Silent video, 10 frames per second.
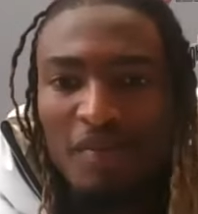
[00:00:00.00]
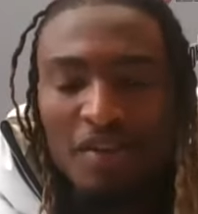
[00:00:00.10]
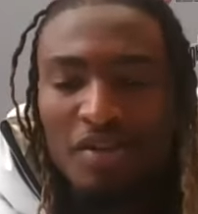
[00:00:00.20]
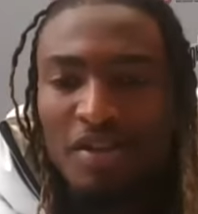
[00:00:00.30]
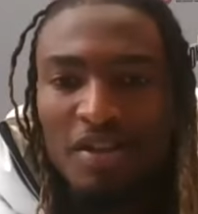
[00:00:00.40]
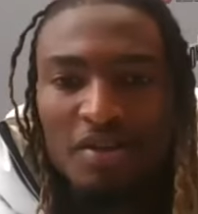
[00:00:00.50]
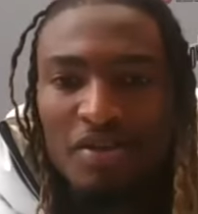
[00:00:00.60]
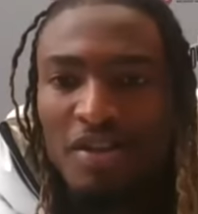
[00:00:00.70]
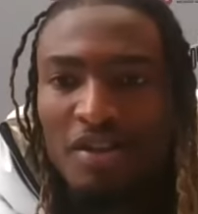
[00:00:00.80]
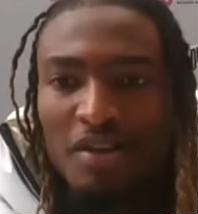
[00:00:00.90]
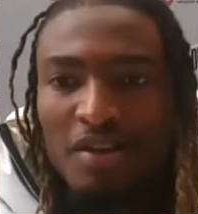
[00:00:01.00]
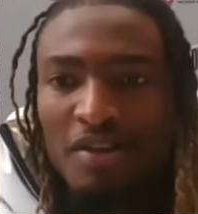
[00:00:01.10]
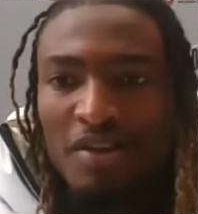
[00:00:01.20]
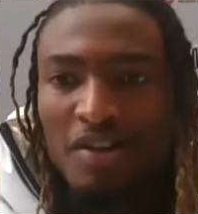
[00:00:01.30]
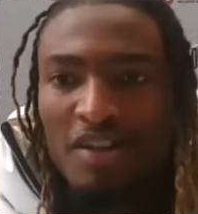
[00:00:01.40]
You see
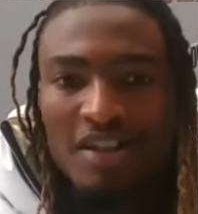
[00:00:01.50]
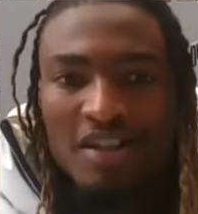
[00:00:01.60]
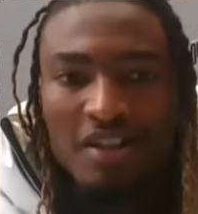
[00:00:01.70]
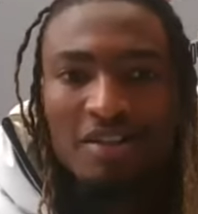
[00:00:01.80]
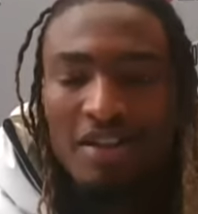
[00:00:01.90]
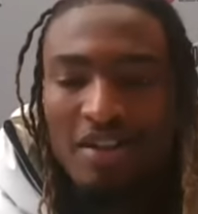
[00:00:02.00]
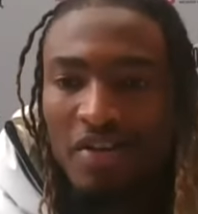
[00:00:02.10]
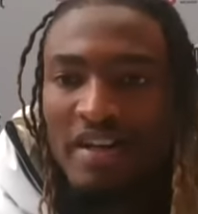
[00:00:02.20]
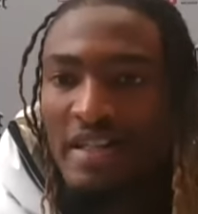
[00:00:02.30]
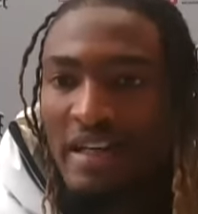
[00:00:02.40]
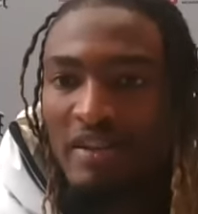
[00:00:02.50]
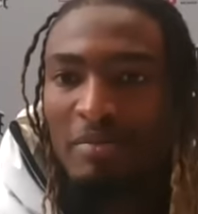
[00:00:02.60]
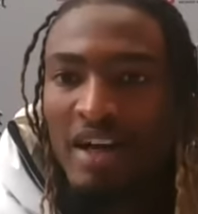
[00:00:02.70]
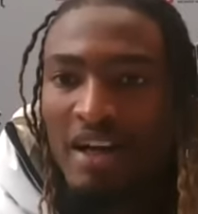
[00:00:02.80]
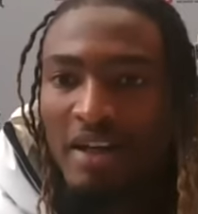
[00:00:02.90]
Hook is a great safety
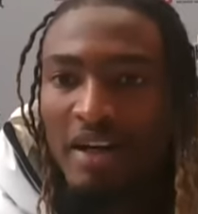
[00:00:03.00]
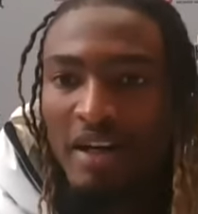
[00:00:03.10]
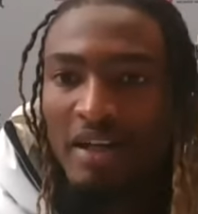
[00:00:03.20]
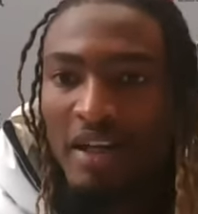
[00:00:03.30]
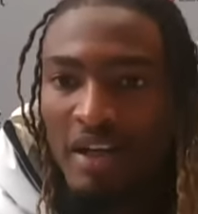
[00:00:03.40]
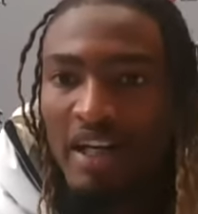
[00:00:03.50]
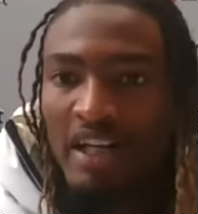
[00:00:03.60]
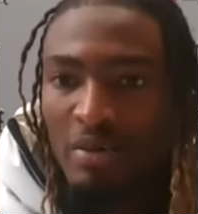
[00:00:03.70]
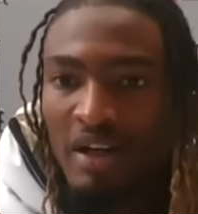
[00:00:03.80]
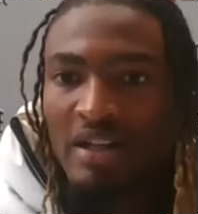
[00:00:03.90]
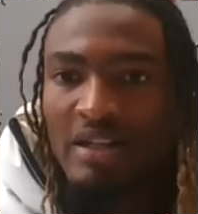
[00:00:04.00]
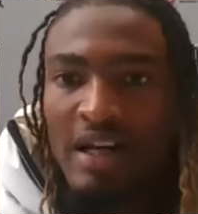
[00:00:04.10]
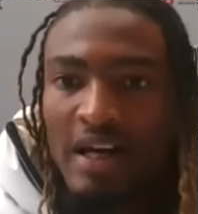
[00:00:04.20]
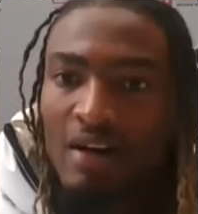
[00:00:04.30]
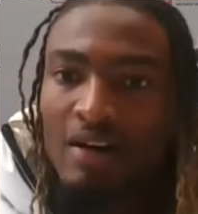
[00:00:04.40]
back there. He gets plays
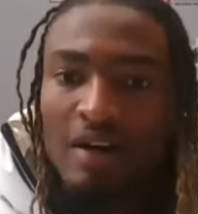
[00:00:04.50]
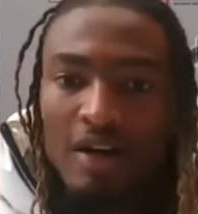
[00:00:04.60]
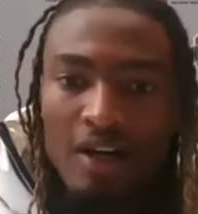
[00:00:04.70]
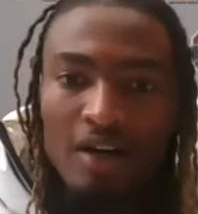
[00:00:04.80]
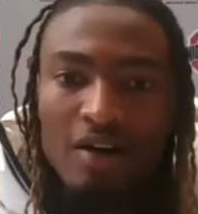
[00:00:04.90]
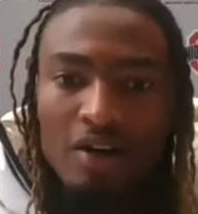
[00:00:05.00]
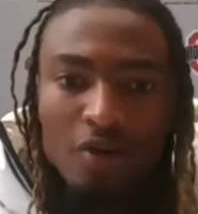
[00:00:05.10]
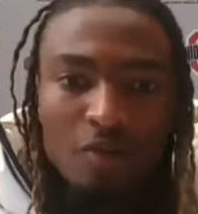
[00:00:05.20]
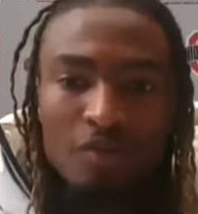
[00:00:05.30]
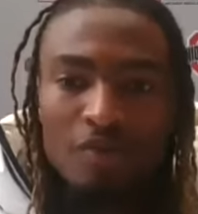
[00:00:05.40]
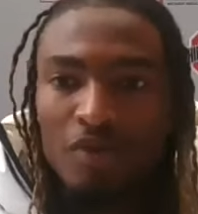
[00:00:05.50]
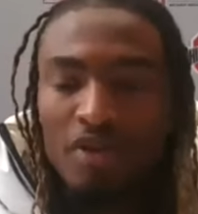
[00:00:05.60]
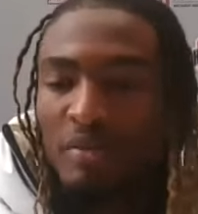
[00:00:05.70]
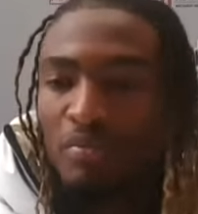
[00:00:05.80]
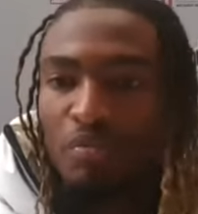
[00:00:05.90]
down. You
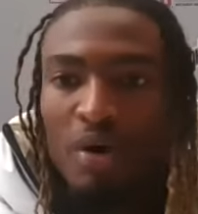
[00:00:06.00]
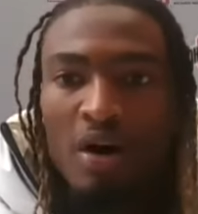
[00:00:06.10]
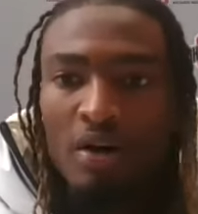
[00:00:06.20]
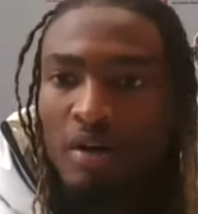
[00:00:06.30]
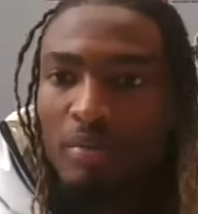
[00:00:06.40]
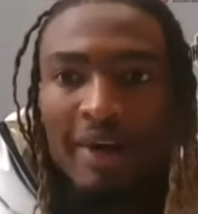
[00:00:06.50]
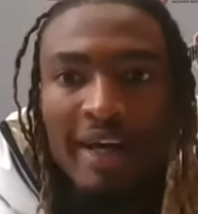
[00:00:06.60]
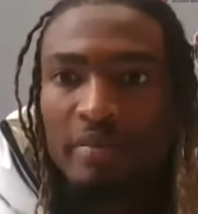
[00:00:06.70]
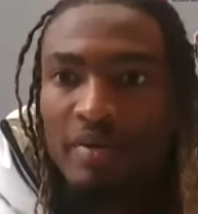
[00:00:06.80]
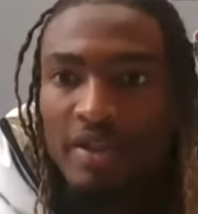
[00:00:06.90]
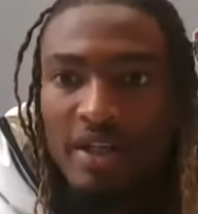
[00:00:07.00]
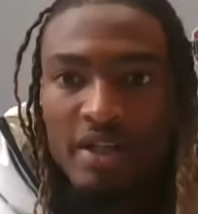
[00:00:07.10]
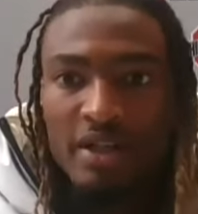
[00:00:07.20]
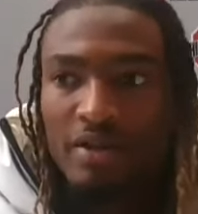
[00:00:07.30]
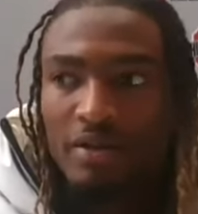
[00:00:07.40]
see Prop can play any
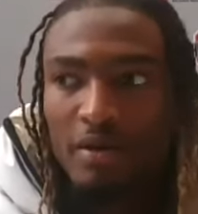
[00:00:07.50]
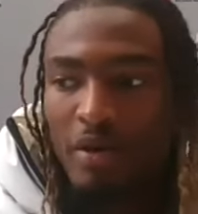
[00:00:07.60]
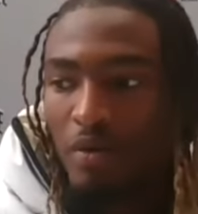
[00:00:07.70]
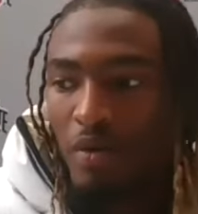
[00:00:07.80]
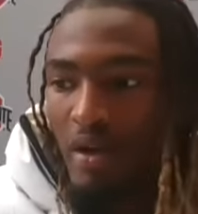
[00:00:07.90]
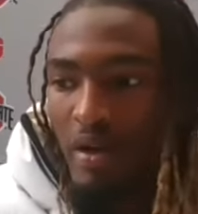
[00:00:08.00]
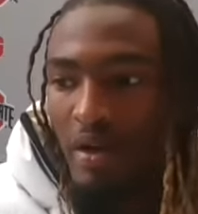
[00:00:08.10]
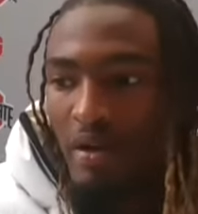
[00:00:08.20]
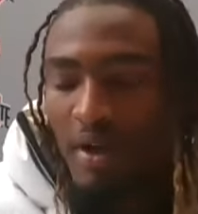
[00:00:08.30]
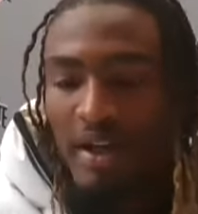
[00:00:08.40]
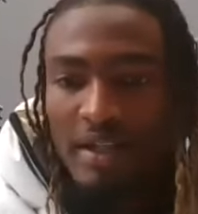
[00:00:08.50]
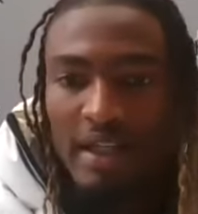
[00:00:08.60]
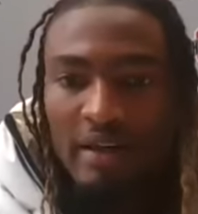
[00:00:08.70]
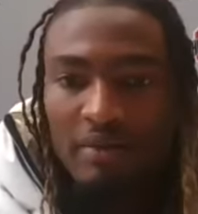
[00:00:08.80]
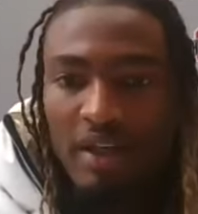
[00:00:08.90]
position. He plays
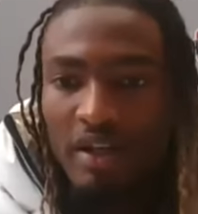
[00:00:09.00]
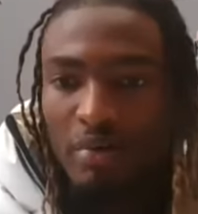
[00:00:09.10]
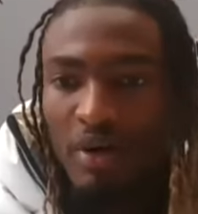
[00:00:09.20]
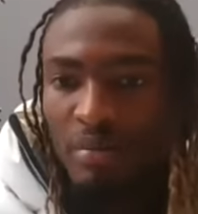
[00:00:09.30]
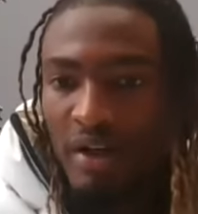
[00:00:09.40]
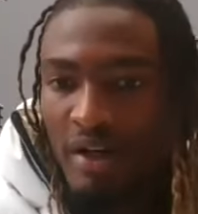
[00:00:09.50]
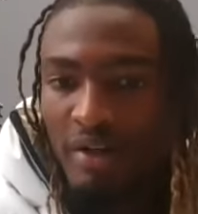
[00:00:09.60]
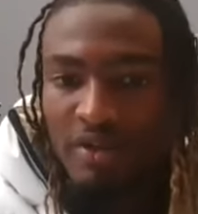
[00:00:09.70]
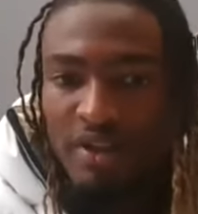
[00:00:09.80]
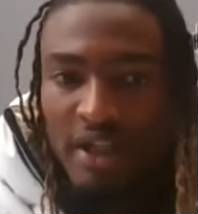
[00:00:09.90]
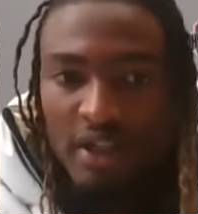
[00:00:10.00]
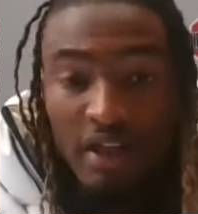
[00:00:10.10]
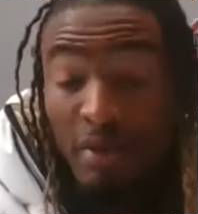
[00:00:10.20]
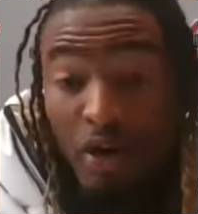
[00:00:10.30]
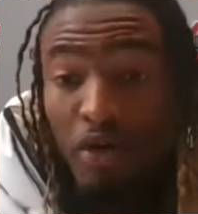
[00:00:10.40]
safety, perfect cover safety. He
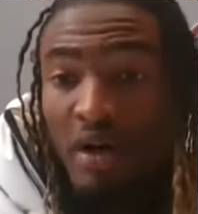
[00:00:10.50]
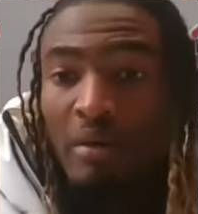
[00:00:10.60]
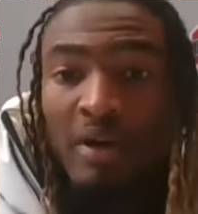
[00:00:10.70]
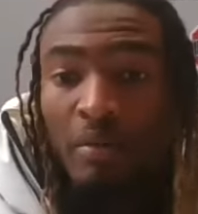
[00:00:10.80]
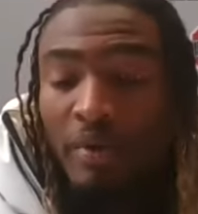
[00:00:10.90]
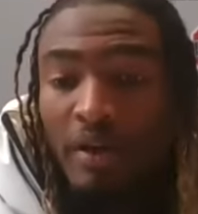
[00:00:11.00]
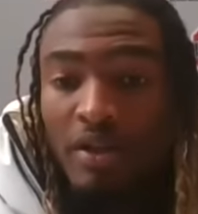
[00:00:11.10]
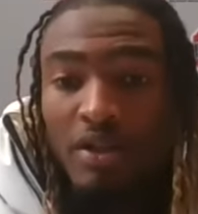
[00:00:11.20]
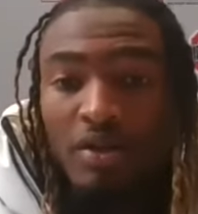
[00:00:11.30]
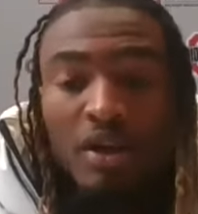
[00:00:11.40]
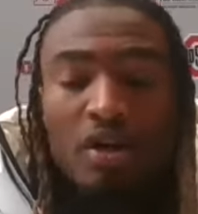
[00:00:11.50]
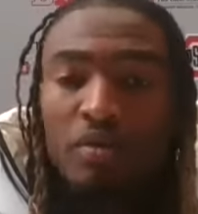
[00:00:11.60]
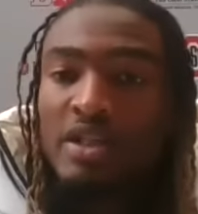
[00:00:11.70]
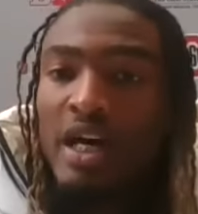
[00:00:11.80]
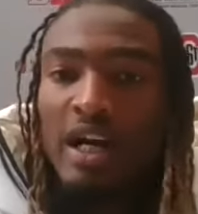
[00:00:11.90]
plays corner and lock in. So
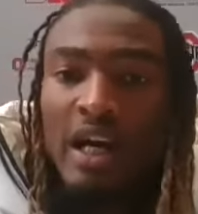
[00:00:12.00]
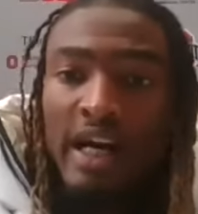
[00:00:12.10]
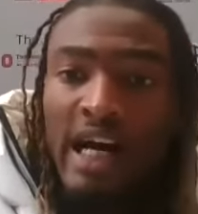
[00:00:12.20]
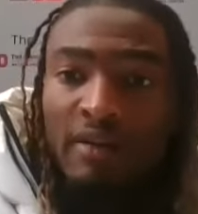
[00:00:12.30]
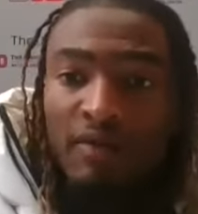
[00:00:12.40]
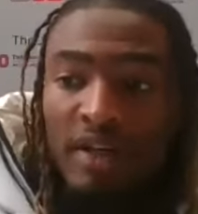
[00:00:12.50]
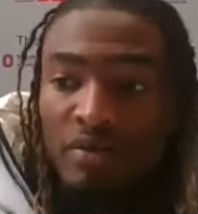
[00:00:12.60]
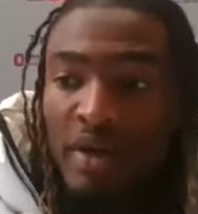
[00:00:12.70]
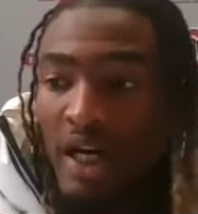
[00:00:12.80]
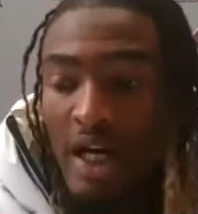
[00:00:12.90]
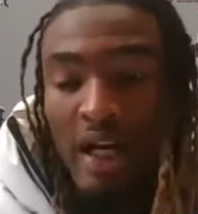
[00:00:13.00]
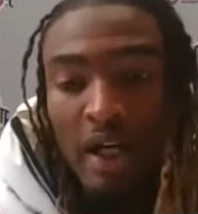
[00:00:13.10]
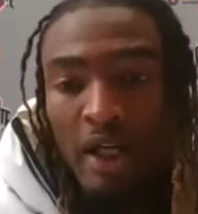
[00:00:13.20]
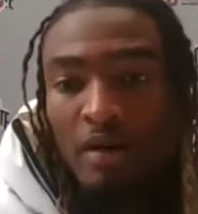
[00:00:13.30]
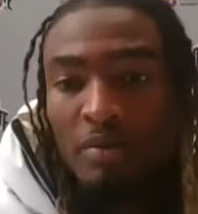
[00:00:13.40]
we just got a lot of athletes. We got a lot
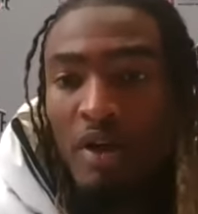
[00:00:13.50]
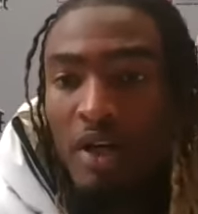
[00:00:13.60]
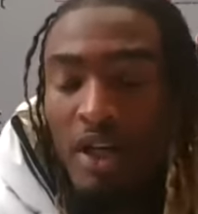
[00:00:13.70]
of depth.